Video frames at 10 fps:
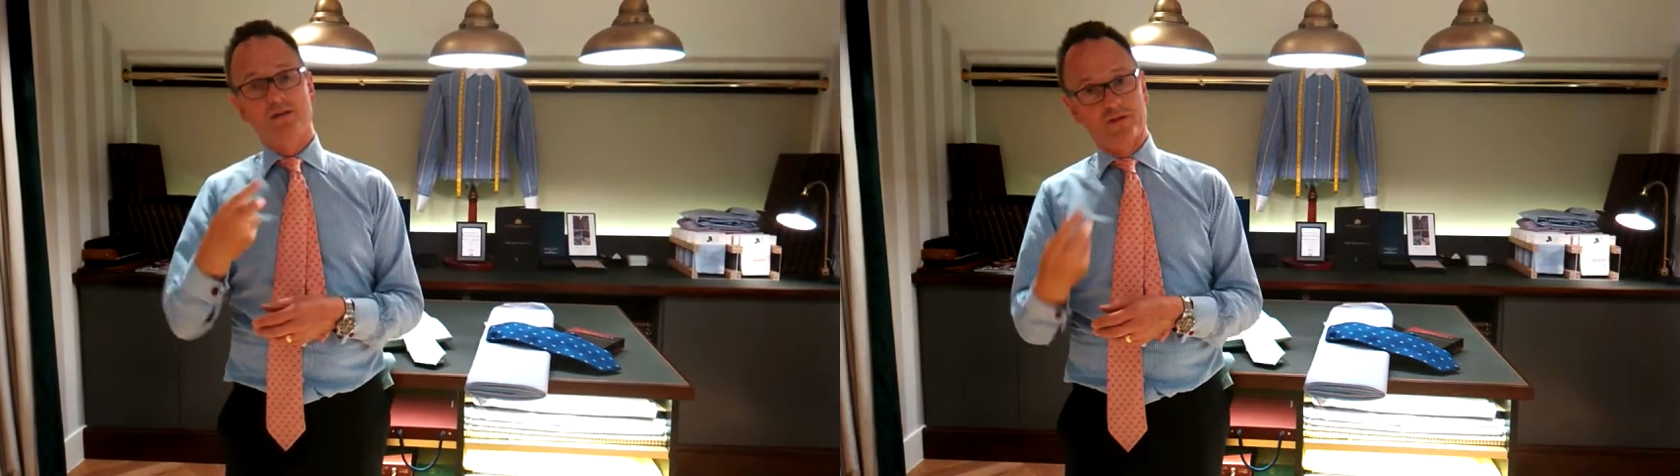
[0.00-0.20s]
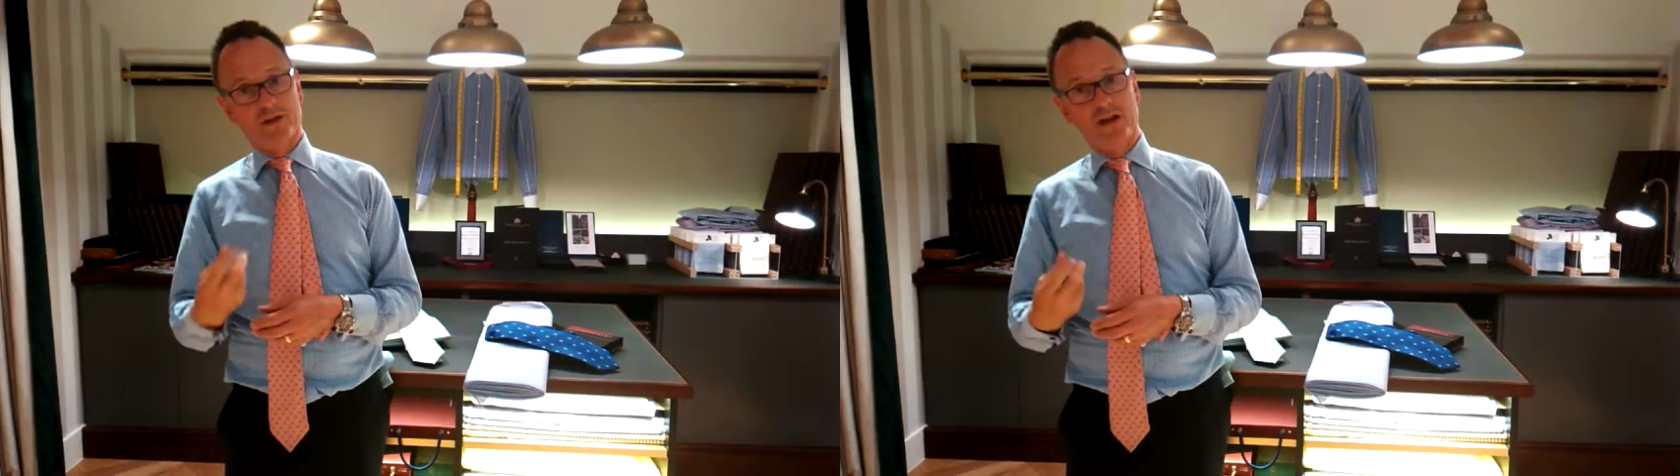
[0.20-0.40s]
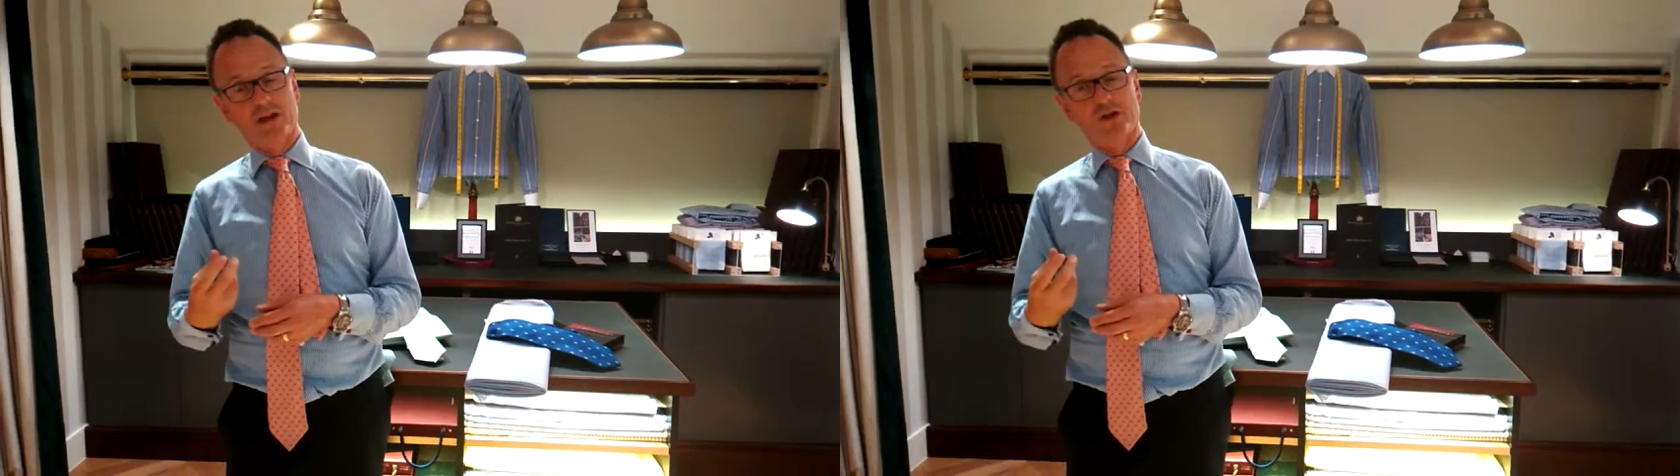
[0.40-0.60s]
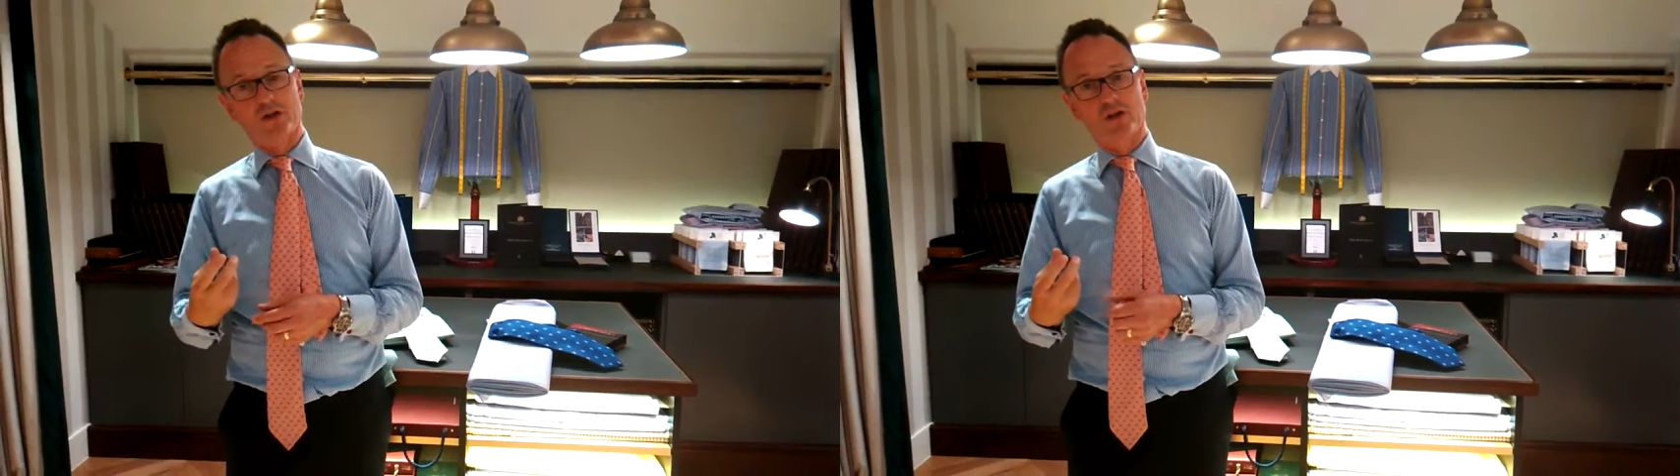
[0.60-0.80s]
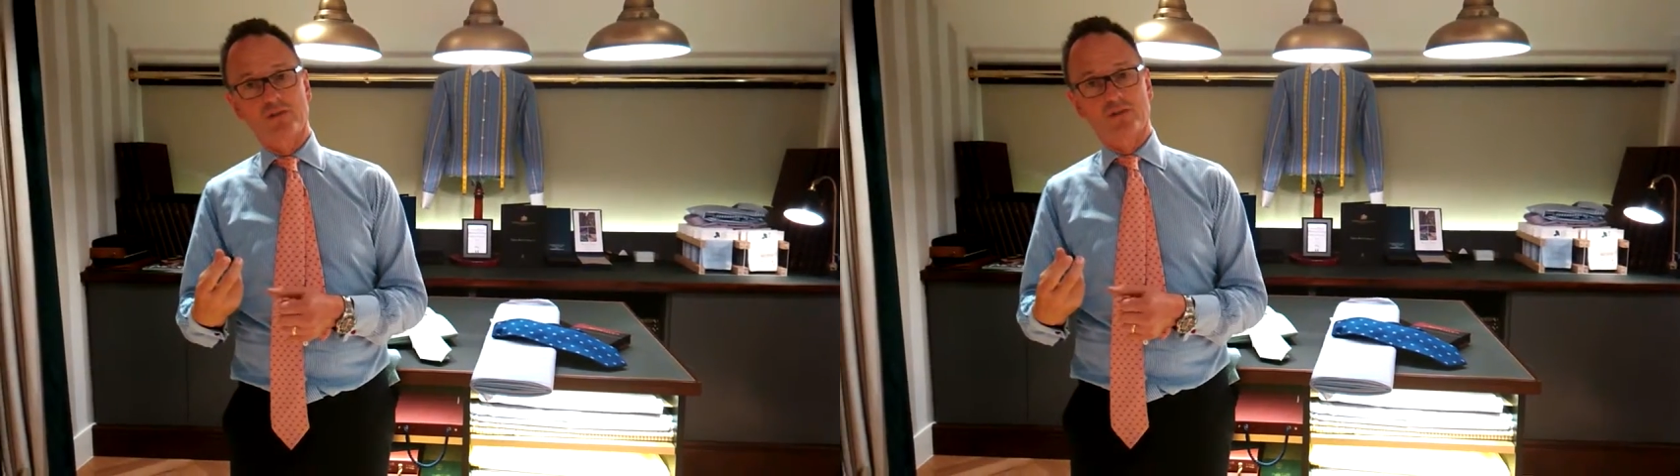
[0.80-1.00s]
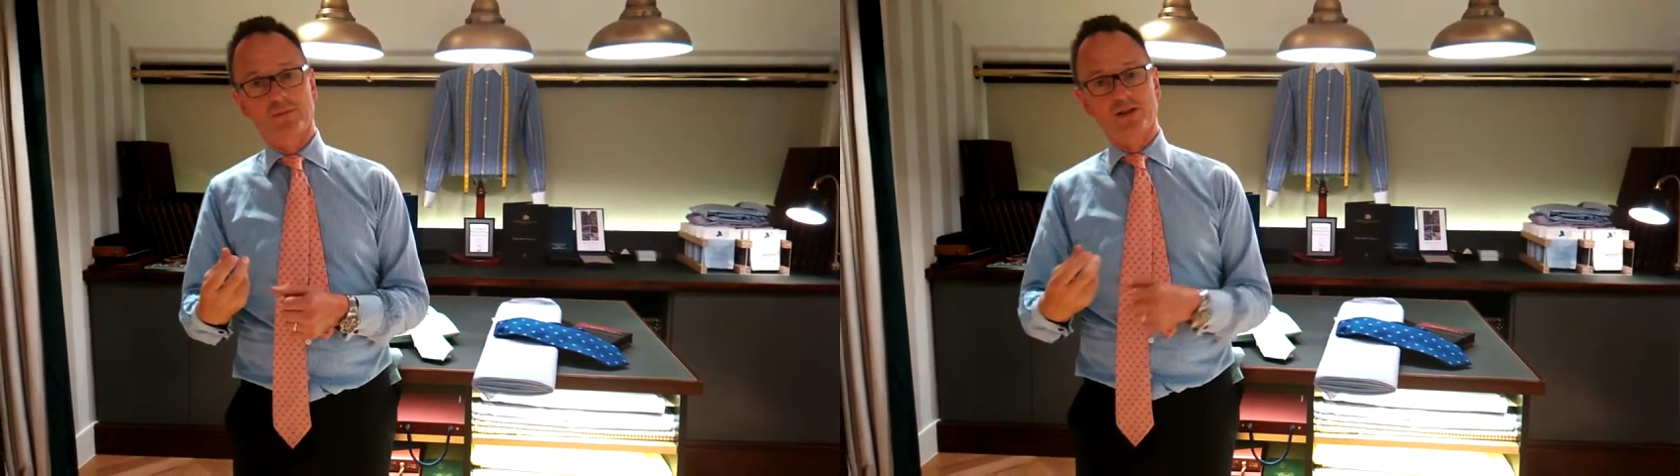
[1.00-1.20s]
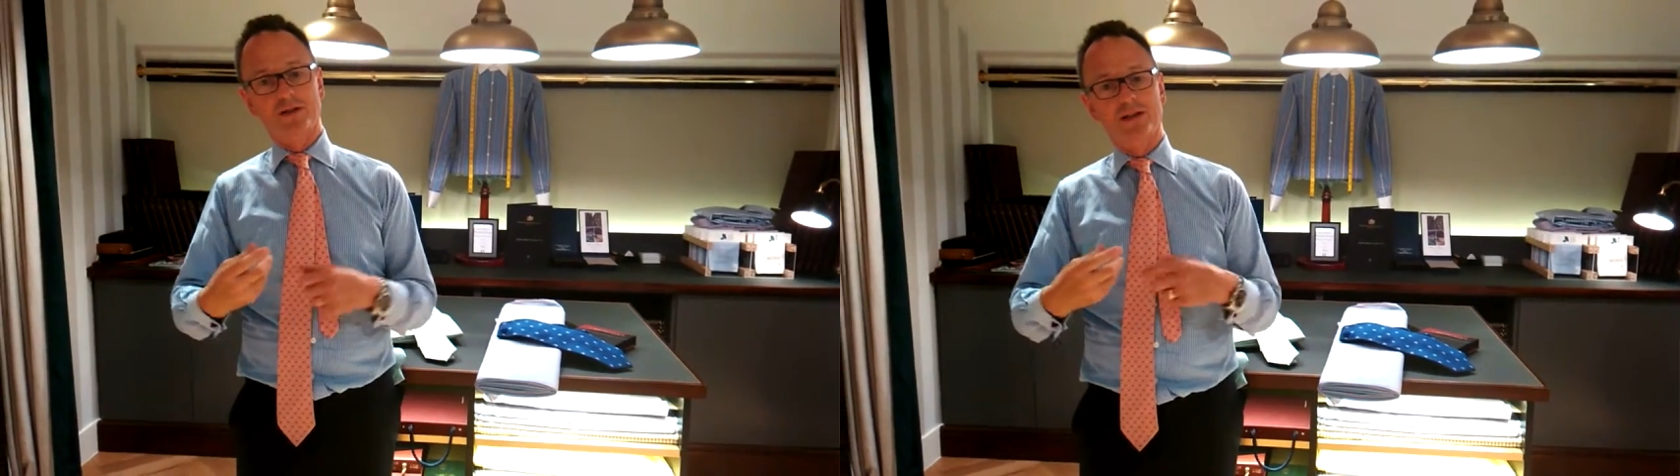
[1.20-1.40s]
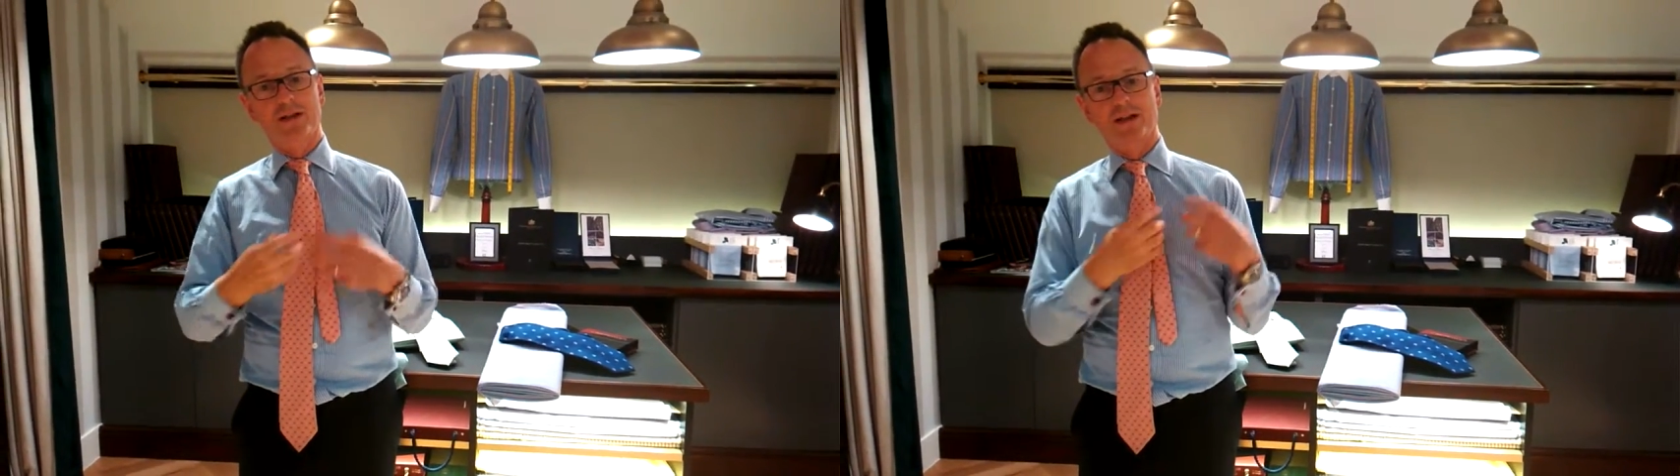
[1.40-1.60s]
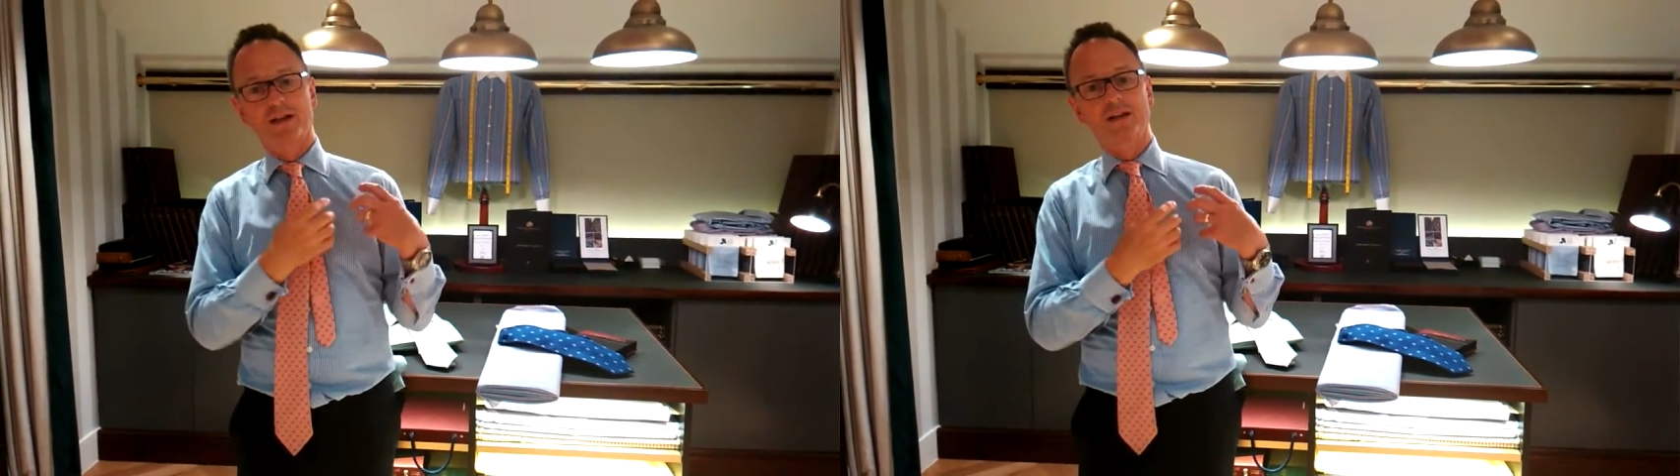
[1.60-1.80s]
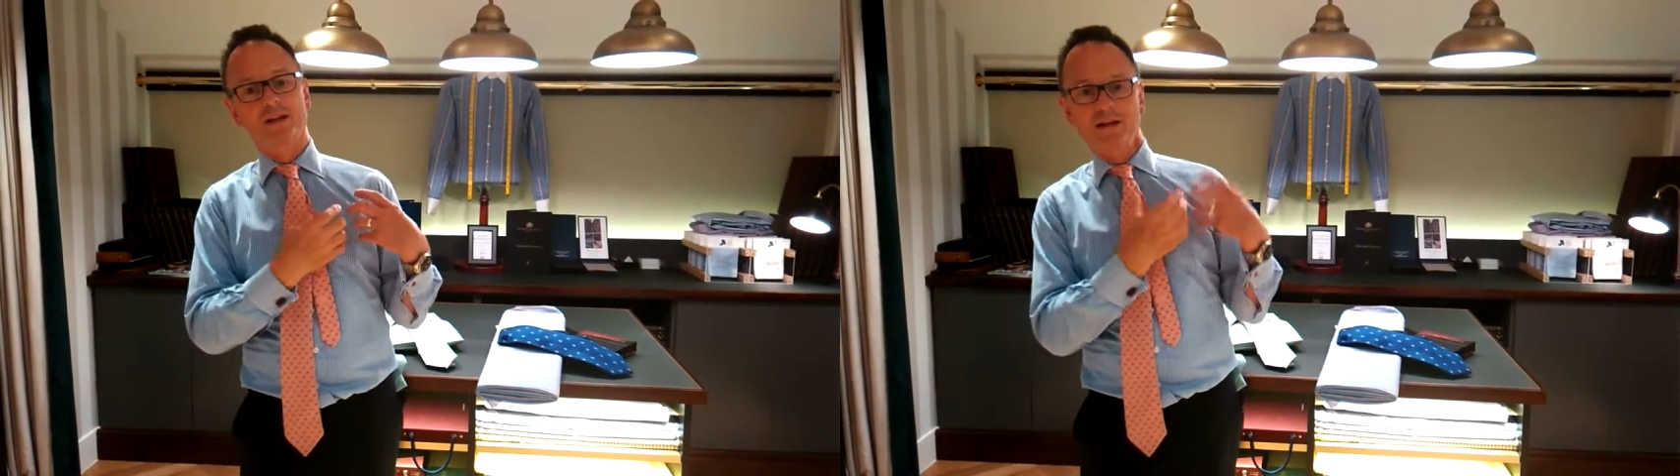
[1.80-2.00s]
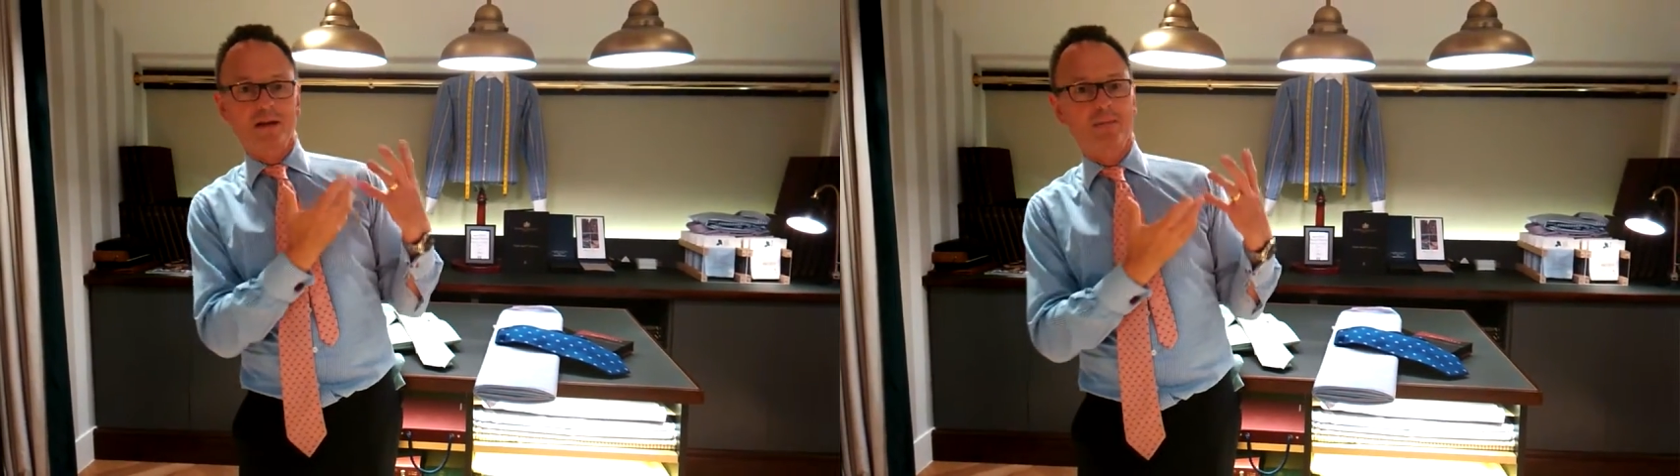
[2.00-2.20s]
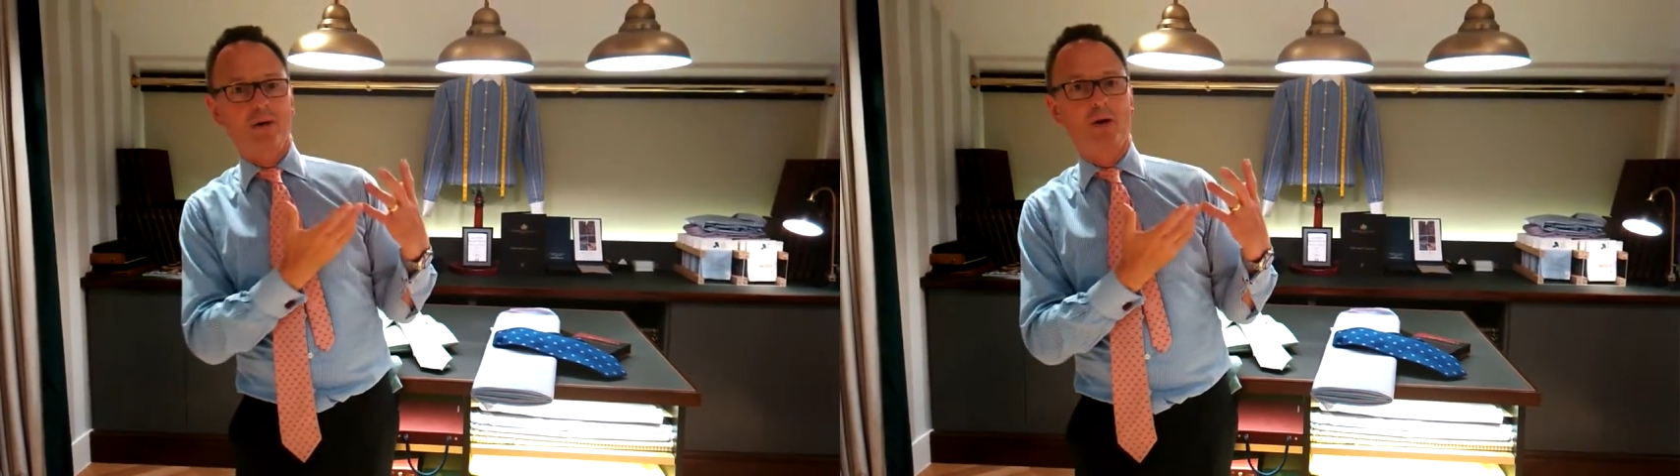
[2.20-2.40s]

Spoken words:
for the handkerchief, because I think then it